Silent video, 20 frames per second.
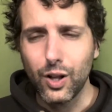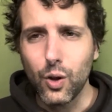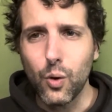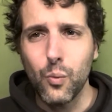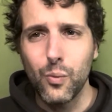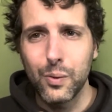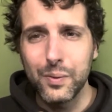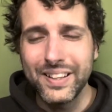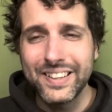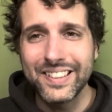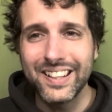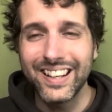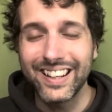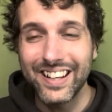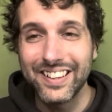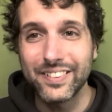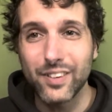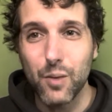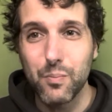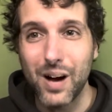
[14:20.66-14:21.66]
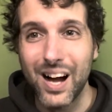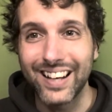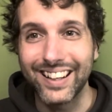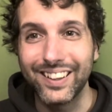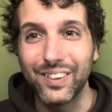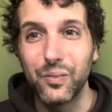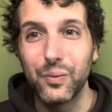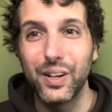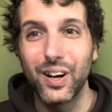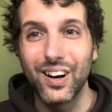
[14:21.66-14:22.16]
when we sin against our body,
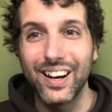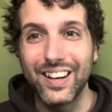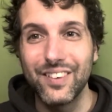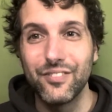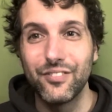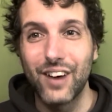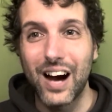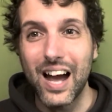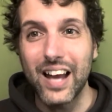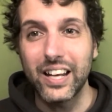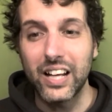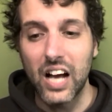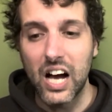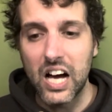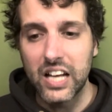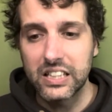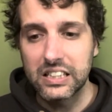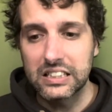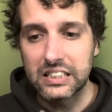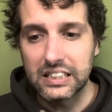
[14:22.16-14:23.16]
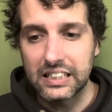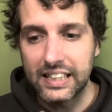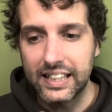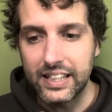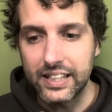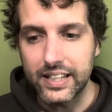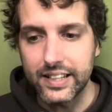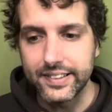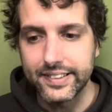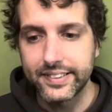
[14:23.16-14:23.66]
we are inviting
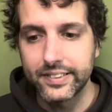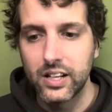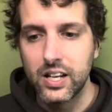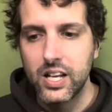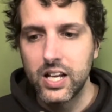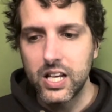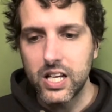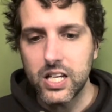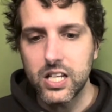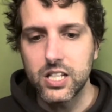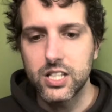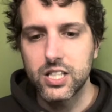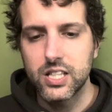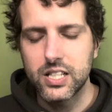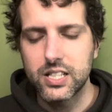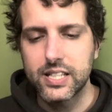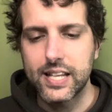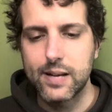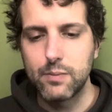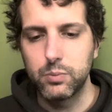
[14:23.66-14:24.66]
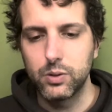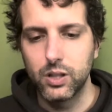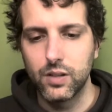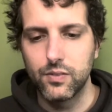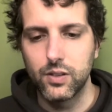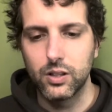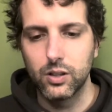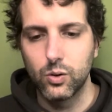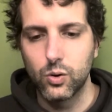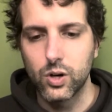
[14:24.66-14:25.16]
uncleanness into the temple of
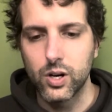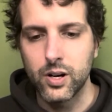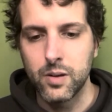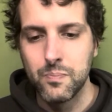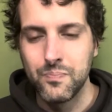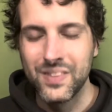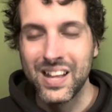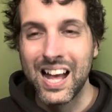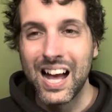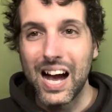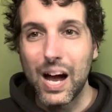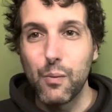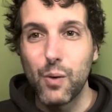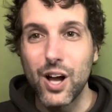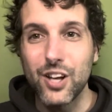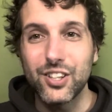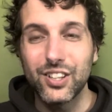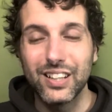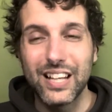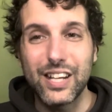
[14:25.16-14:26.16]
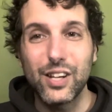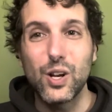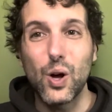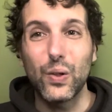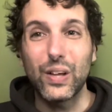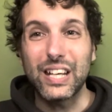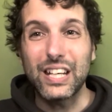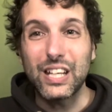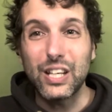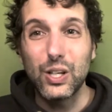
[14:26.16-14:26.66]
the Lord. I want to let you know
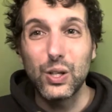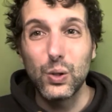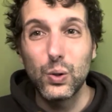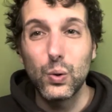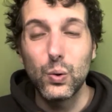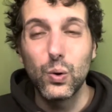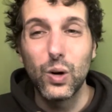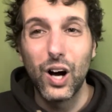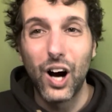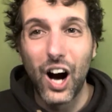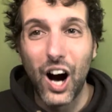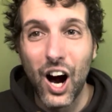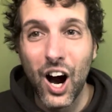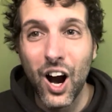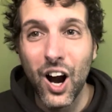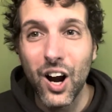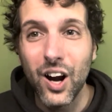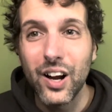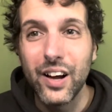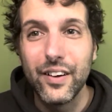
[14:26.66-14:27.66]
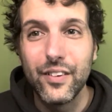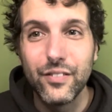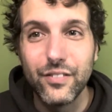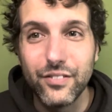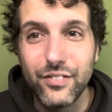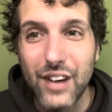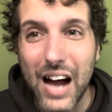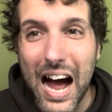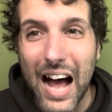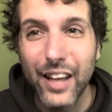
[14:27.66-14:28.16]
that you are
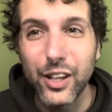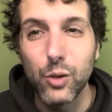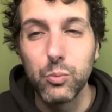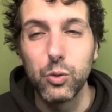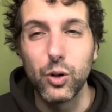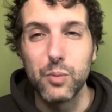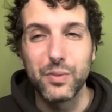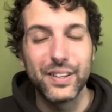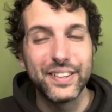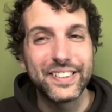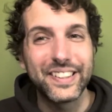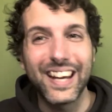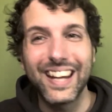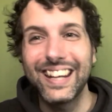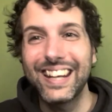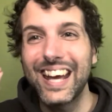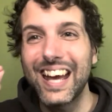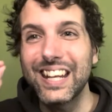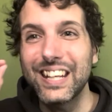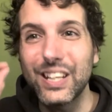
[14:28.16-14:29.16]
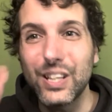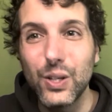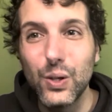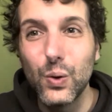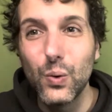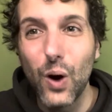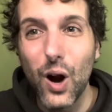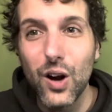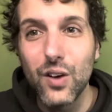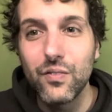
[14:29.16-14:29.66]
valuable. I'm going to say it again.
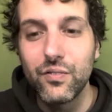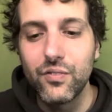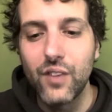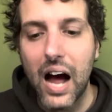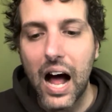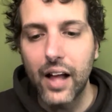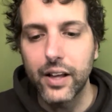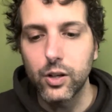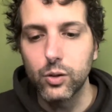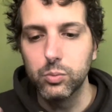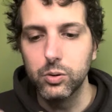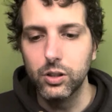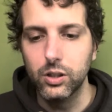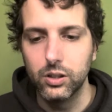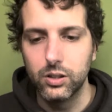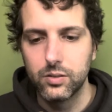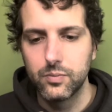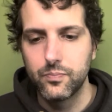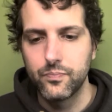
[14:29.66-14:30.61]
You are valuable.